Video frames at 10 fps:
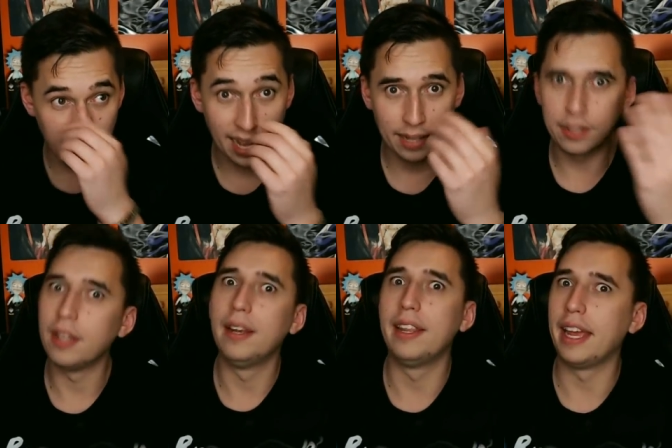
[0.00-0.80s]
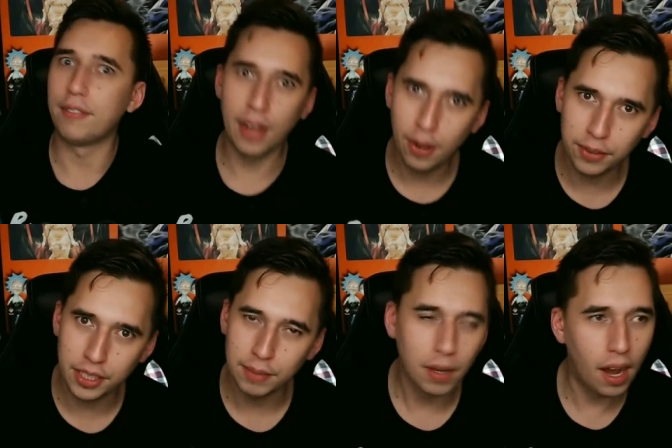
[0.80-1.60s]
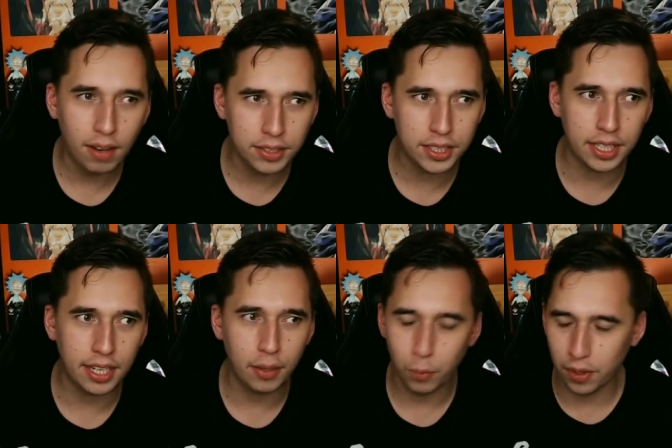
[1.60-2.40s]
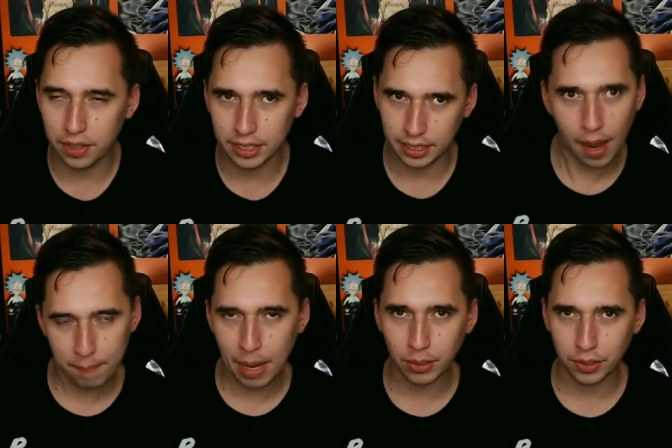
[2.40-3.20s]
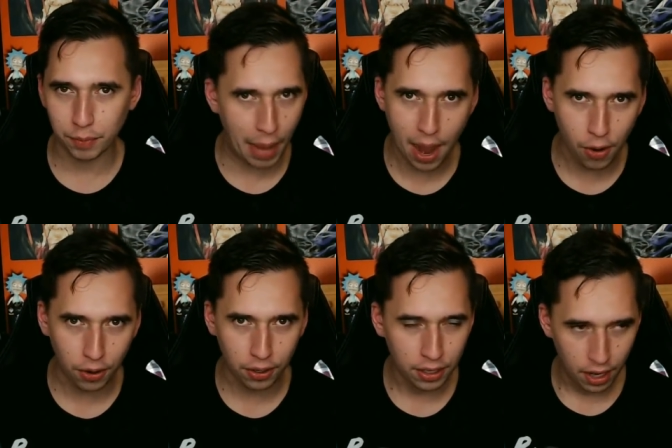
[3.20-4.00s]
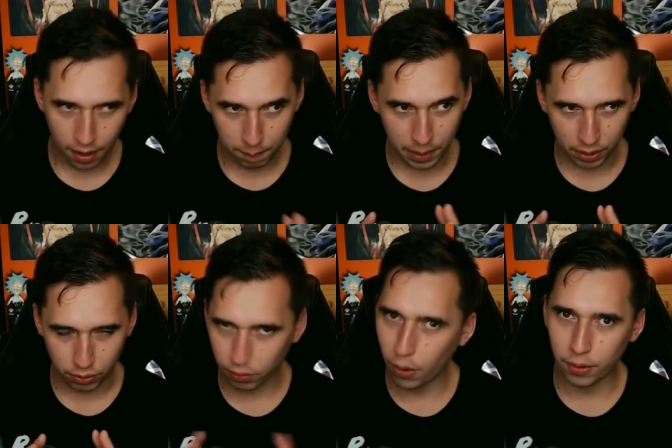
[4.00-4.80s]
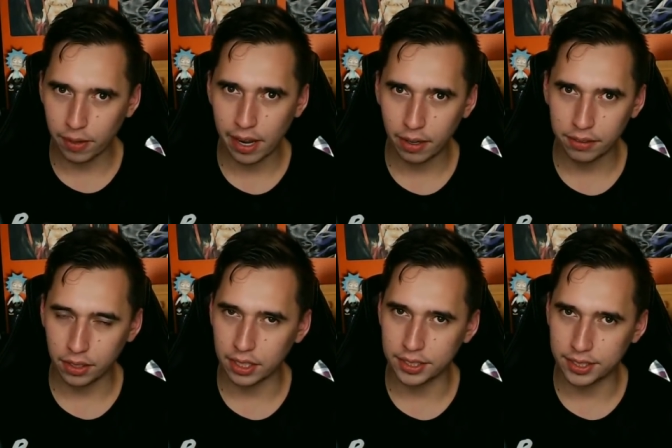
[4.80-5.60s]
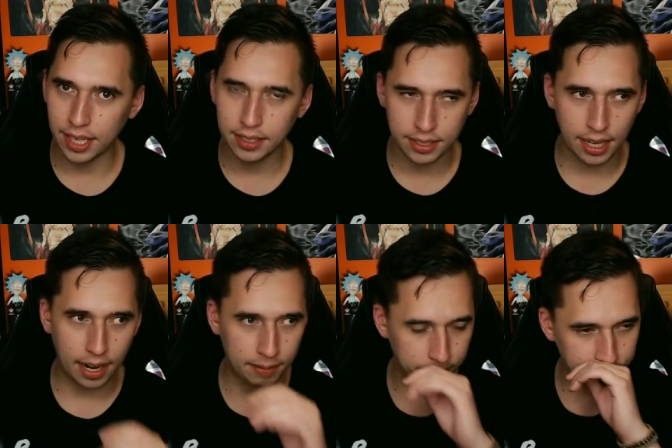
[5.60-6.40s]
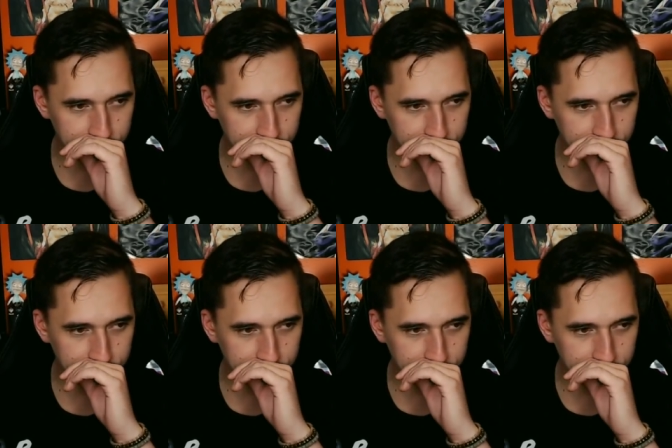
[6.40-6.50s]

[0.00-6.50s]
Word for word: and they found him. Obviously, with this amount of power being thrown around, they're going to sense that.